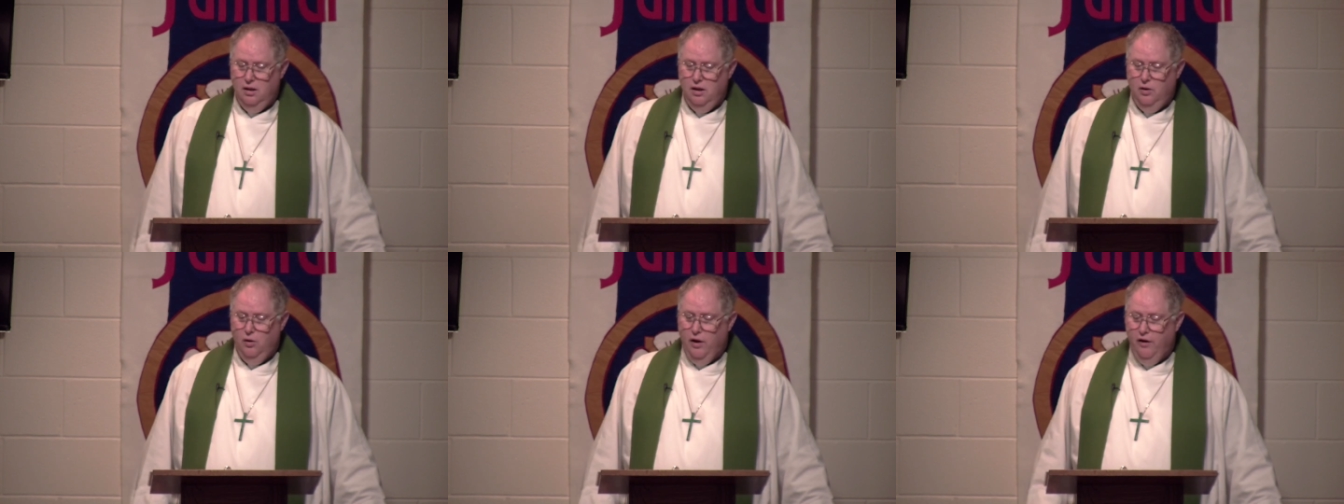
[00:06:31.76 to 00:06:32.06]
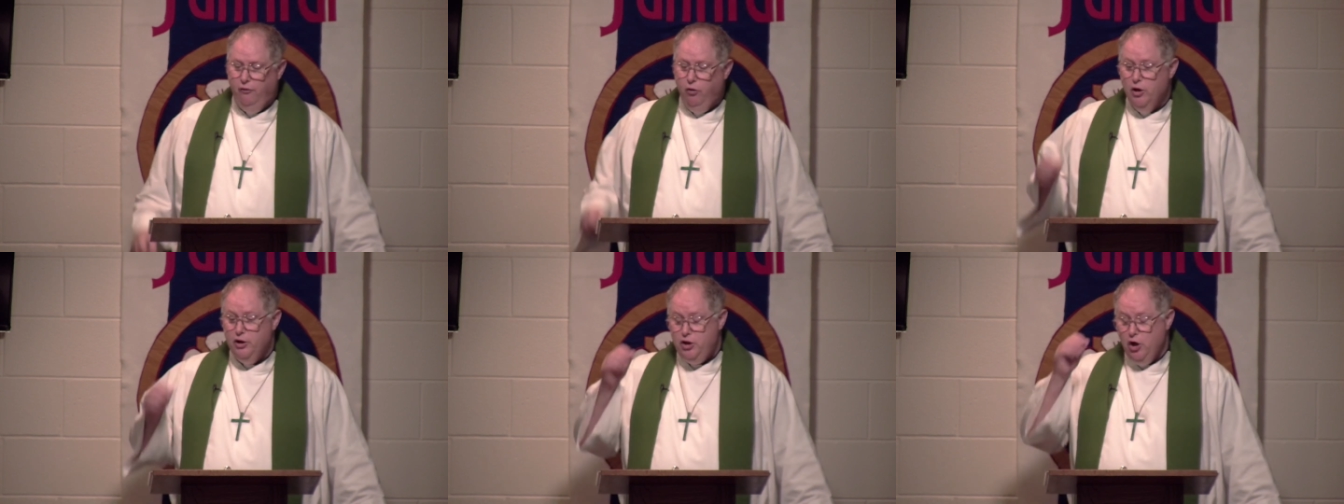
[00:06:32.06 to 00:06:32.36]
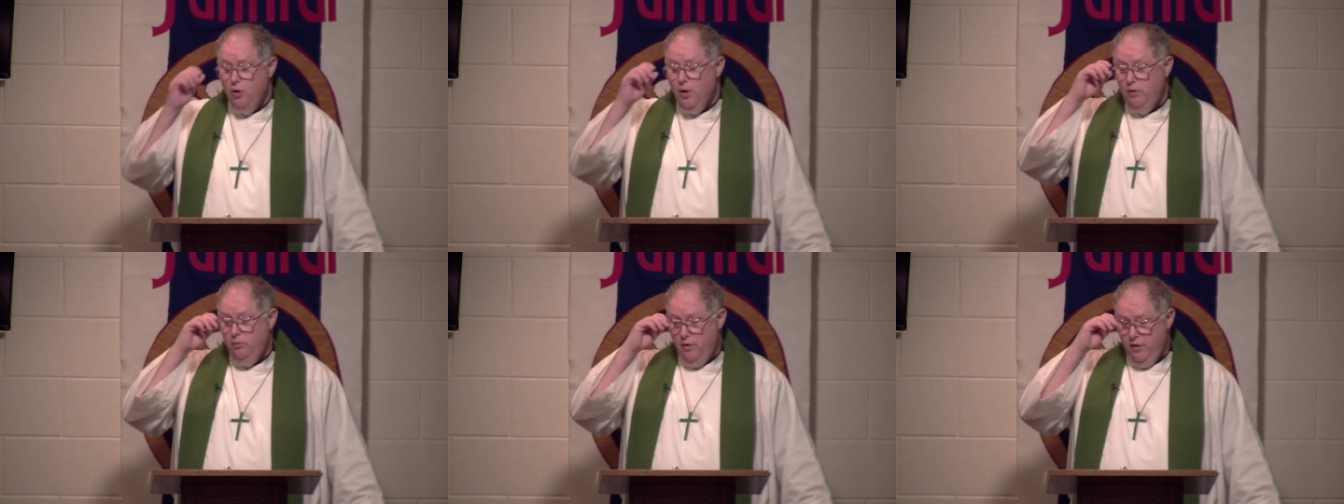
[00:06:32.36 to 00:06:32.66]
If we'll
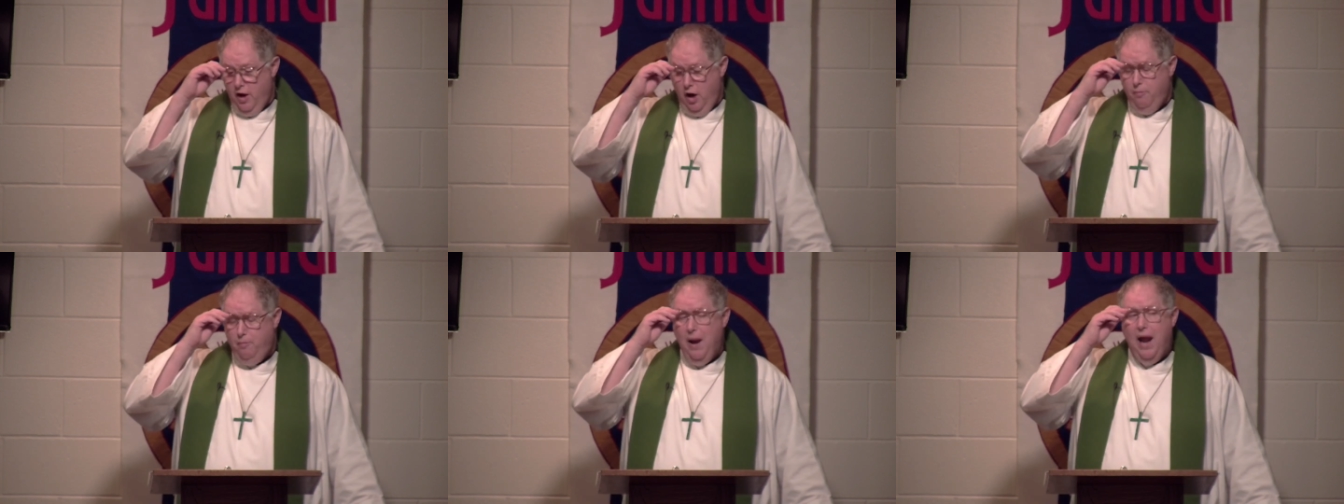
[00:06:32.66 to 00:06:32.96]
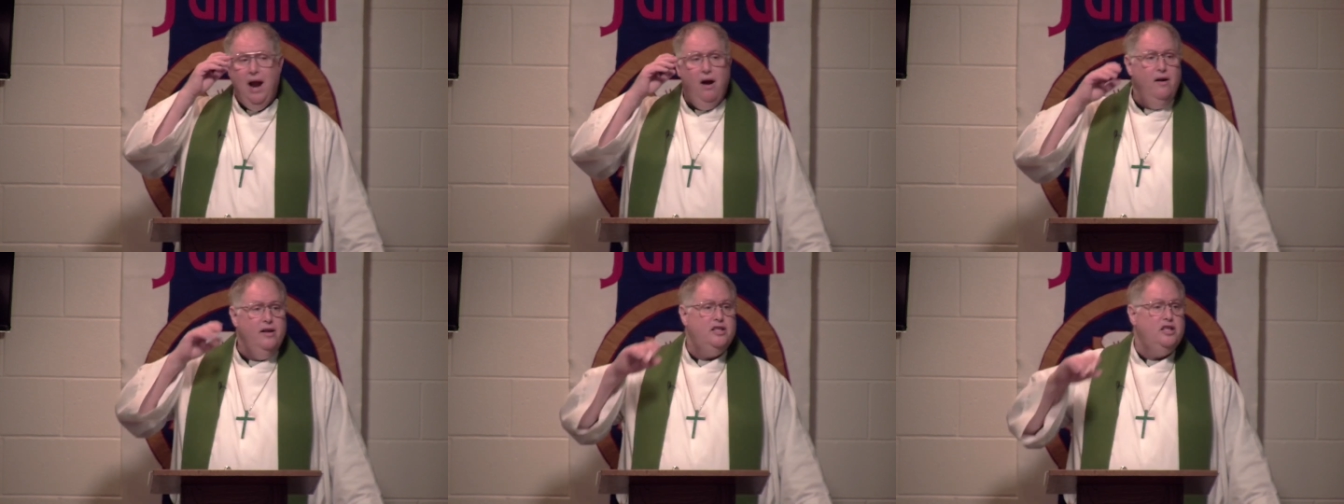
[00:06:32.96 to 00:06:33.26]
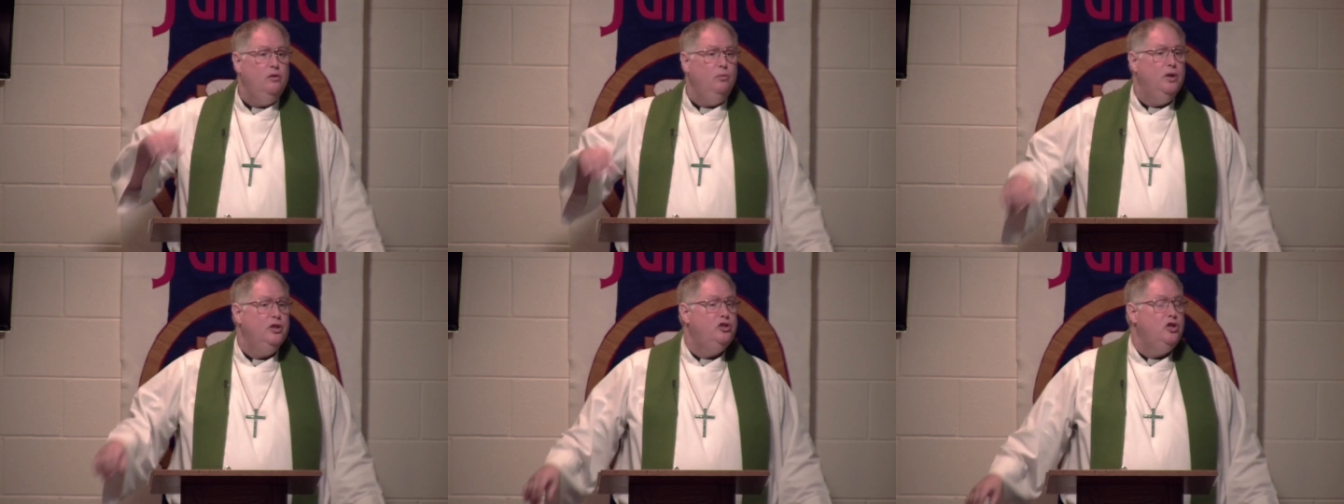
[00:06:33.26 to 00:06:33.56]
do it with our parents
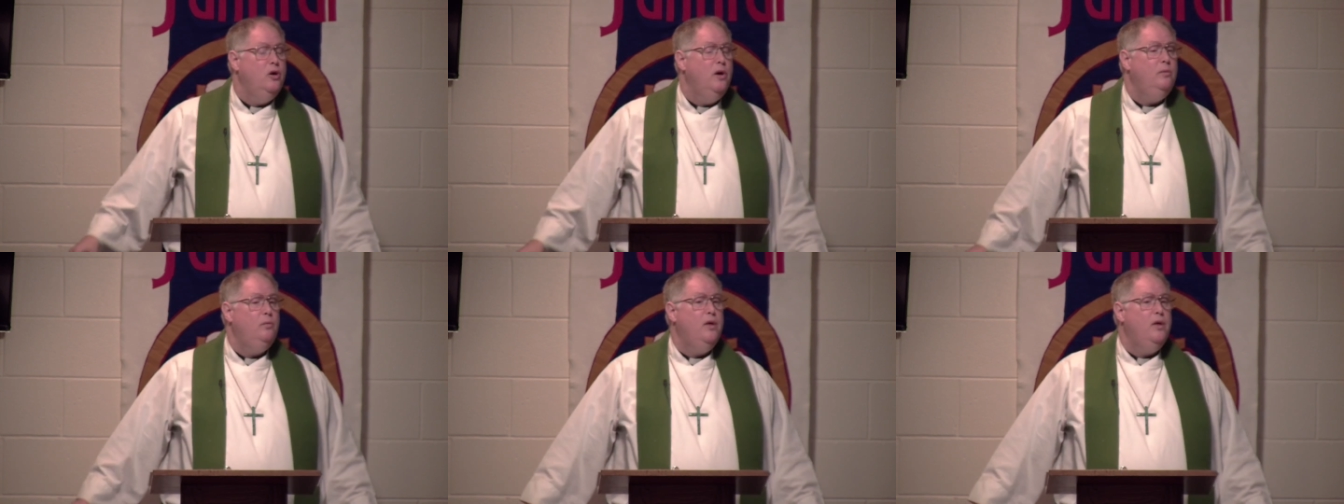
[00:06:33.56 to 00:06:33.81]
and we'll do it